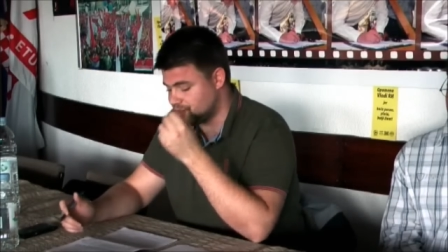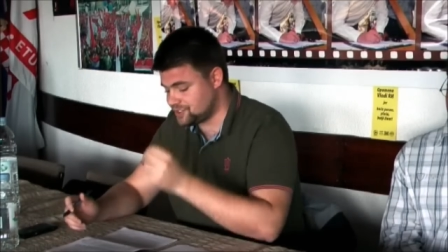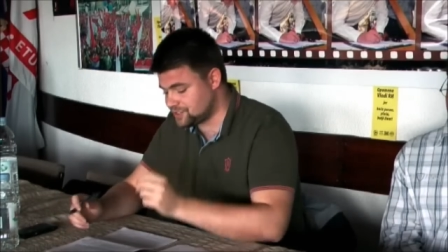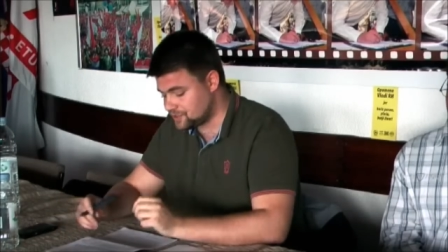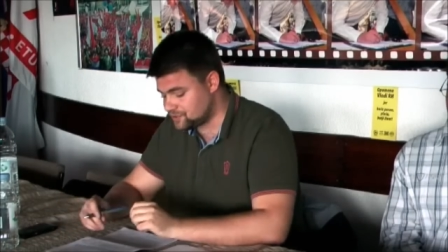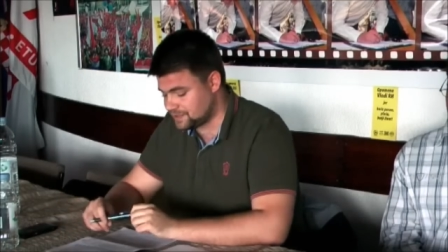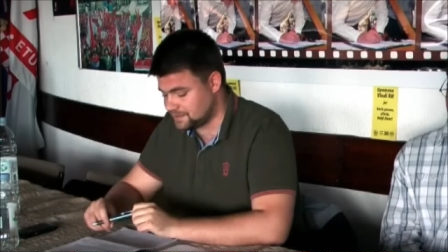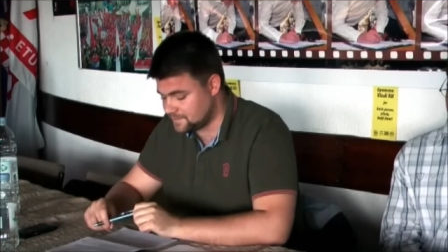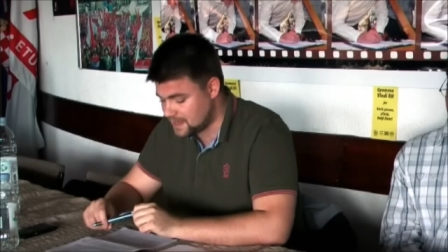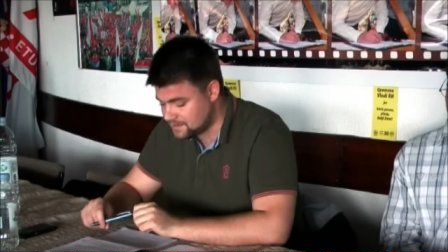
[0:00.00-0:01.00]
research and
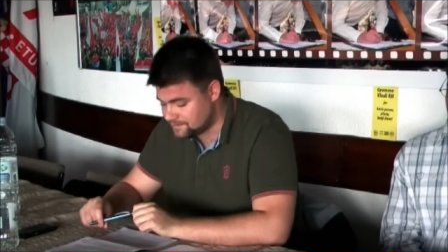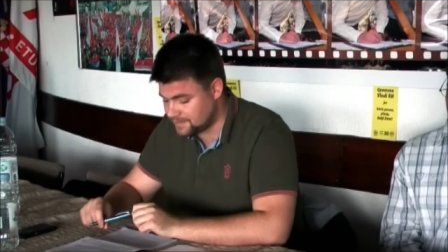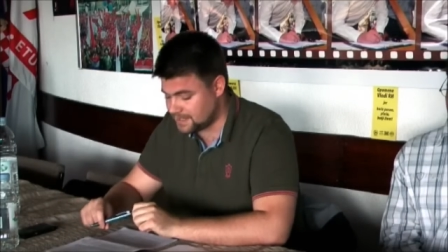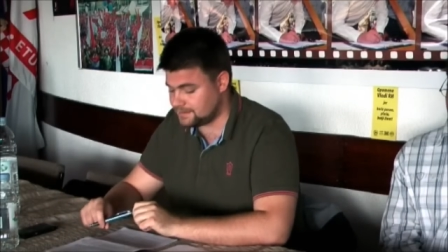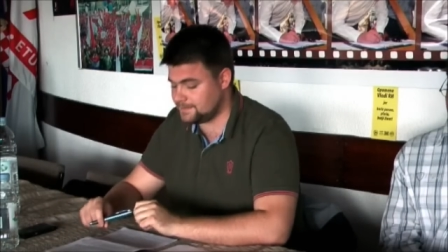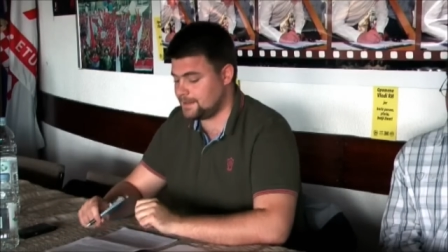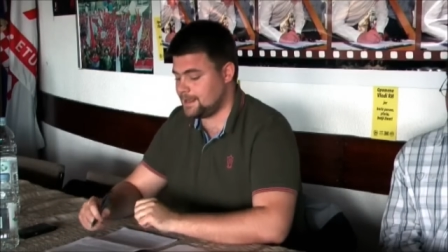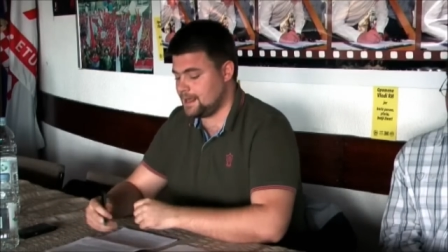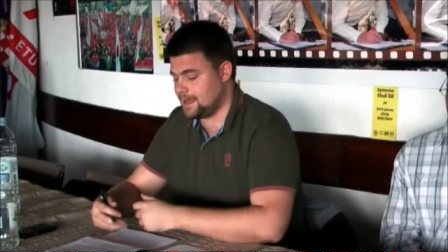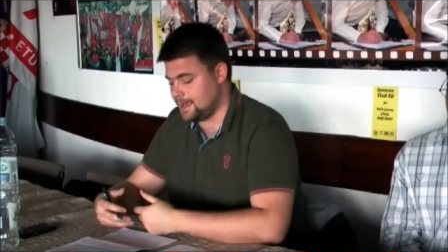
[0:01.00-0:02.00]
development
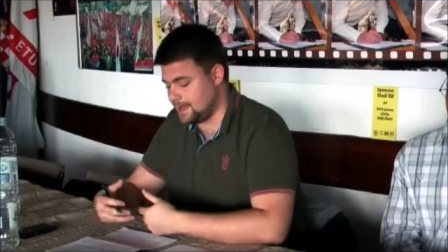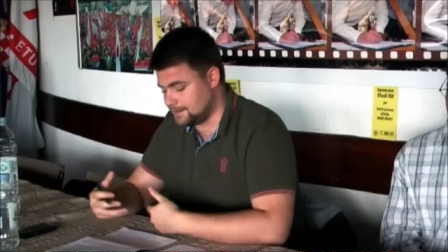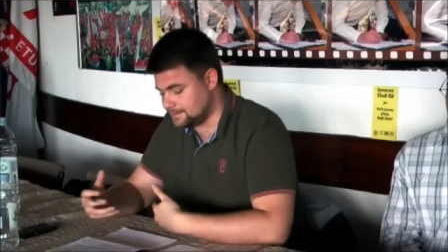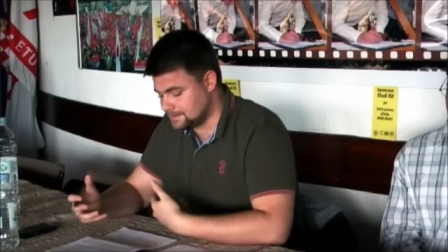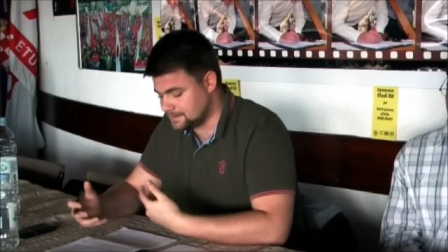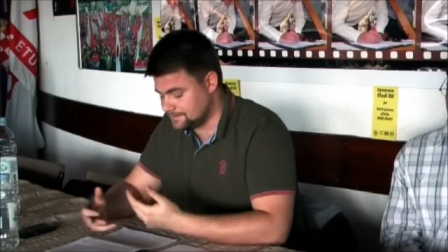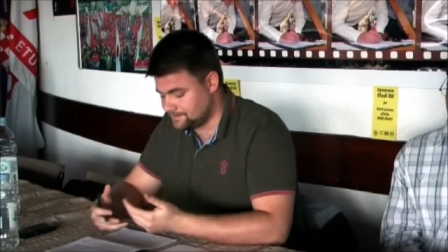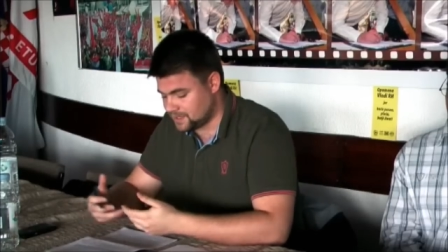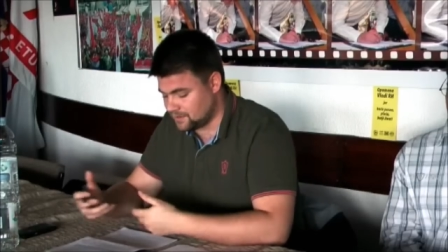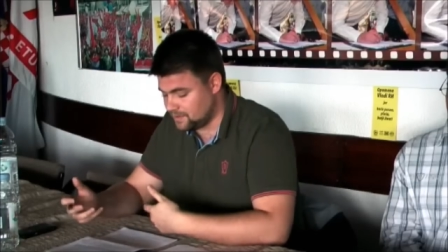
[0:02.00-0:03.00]
and
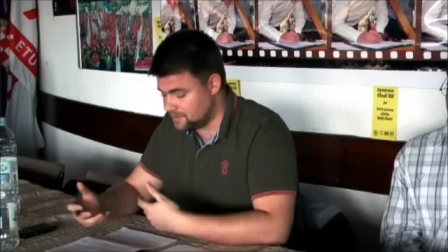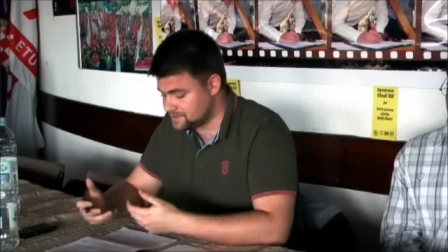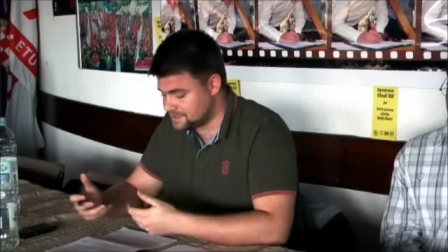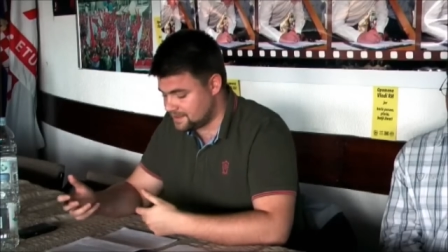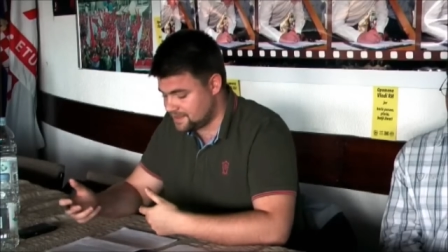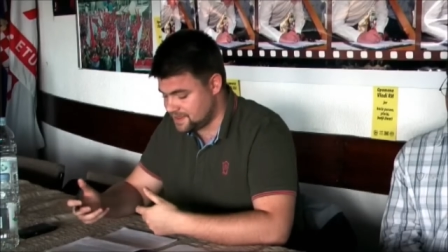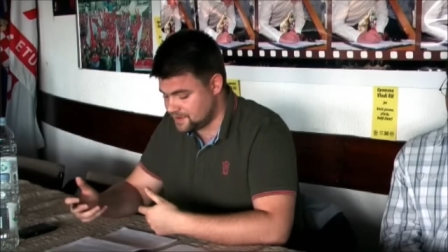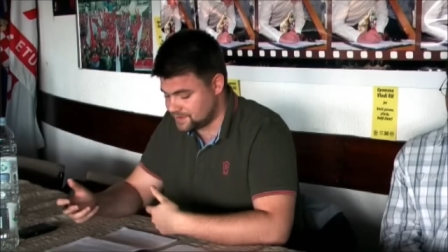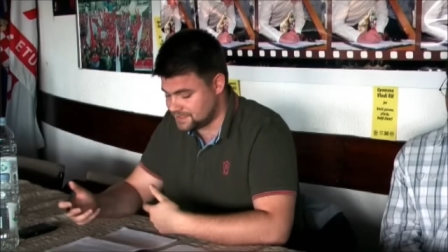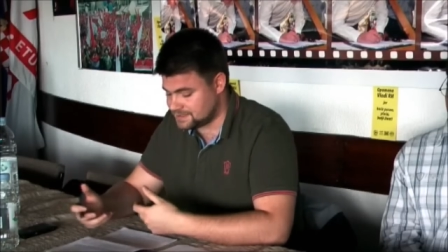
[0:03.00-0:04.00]
um, all those
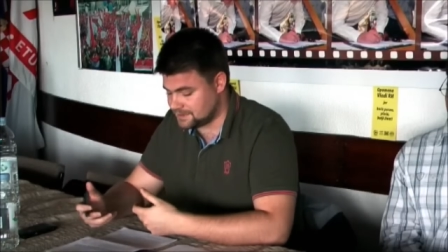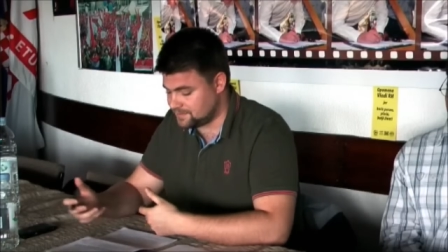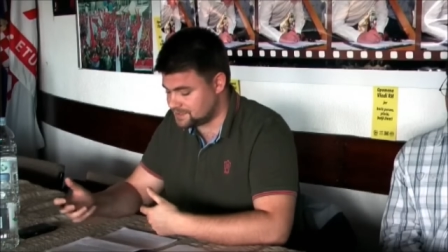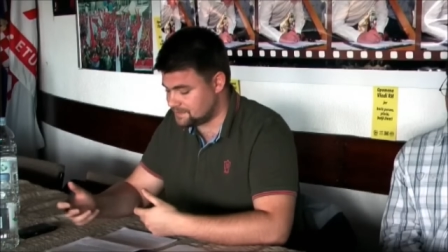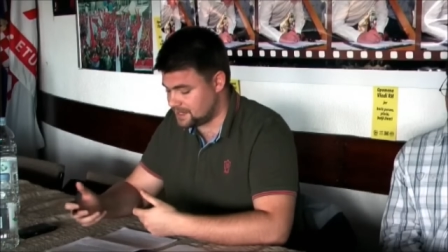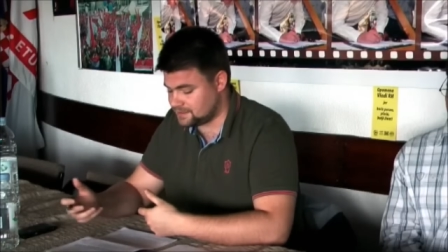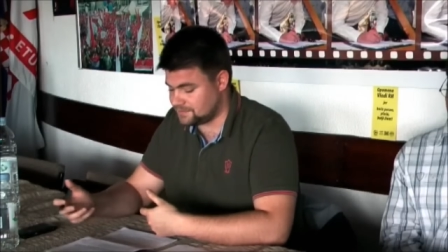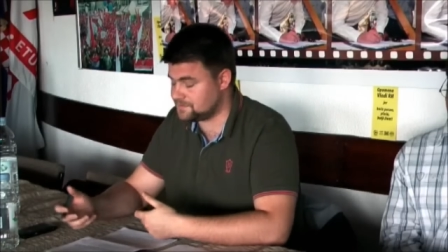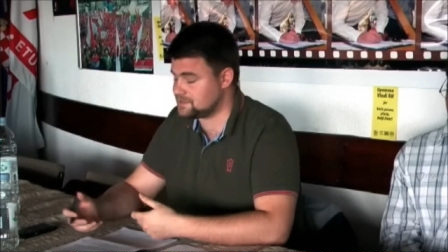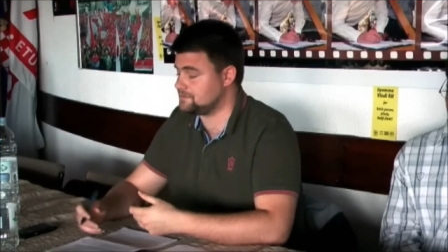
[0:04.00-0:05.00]
theories and
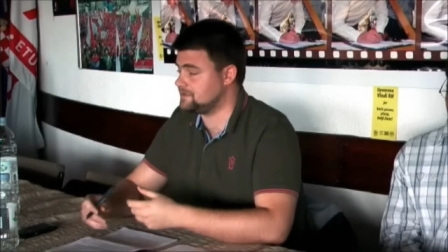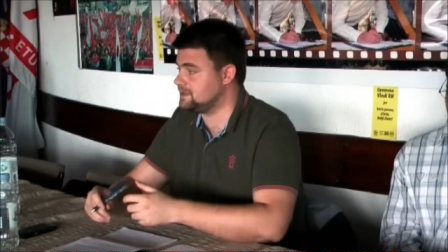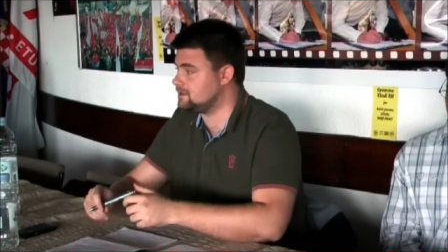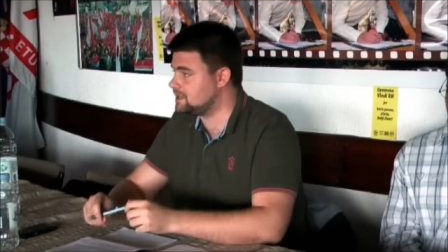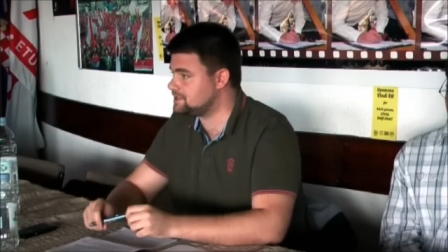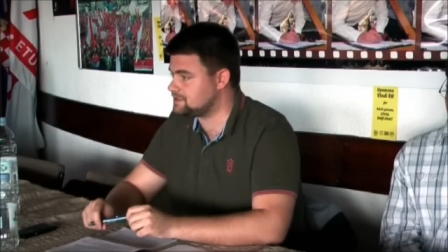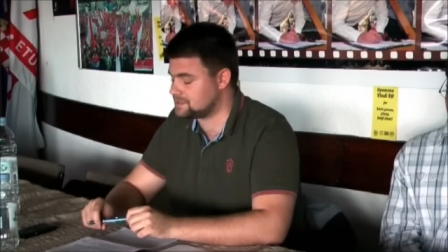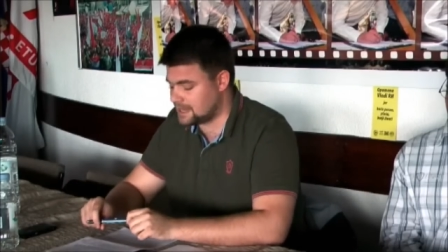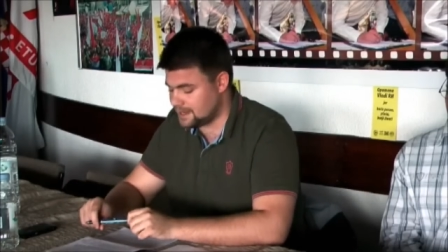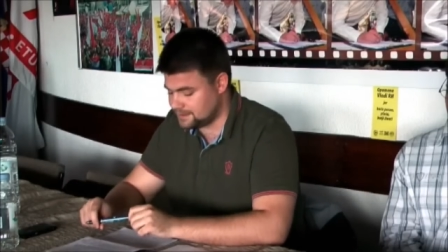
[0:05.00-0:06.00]
perspectives of the knowledge
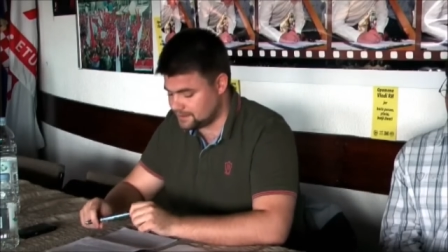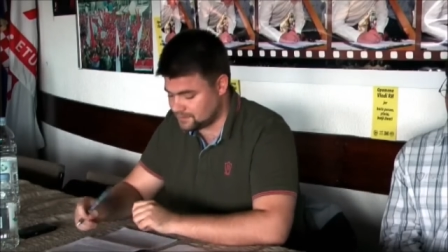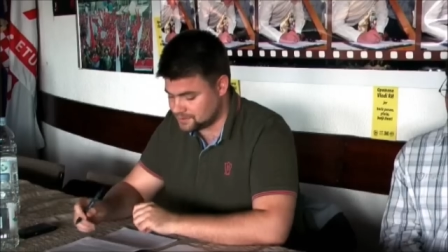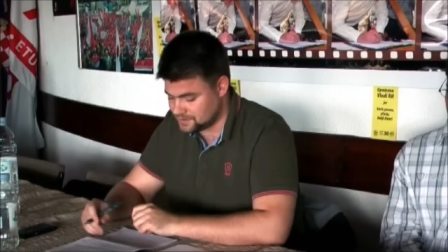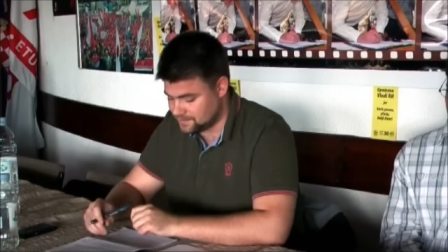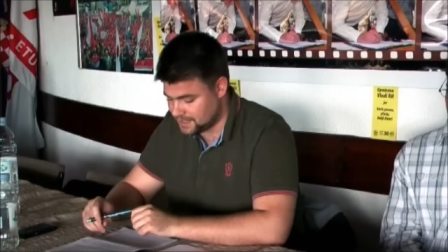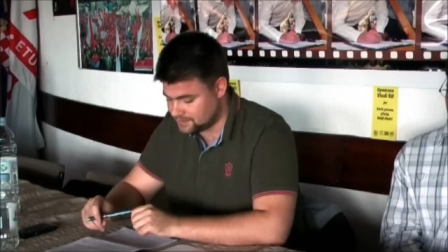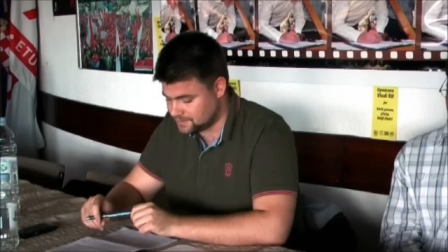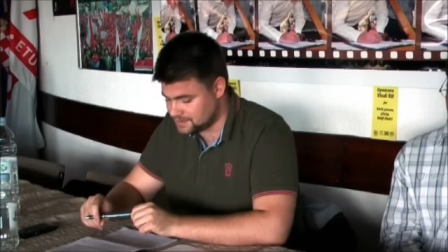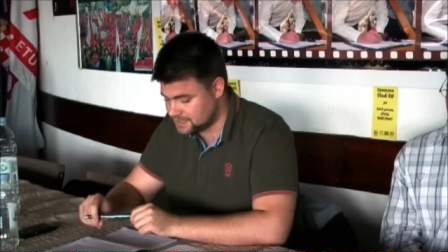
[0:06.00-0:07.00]
society also apply
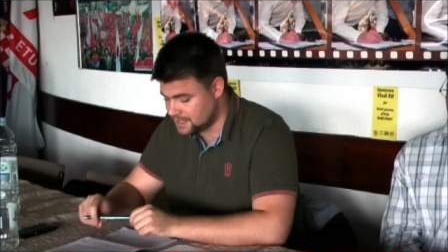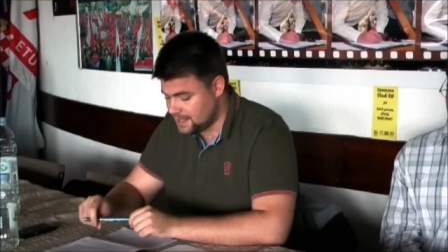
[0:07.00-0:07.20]
to this.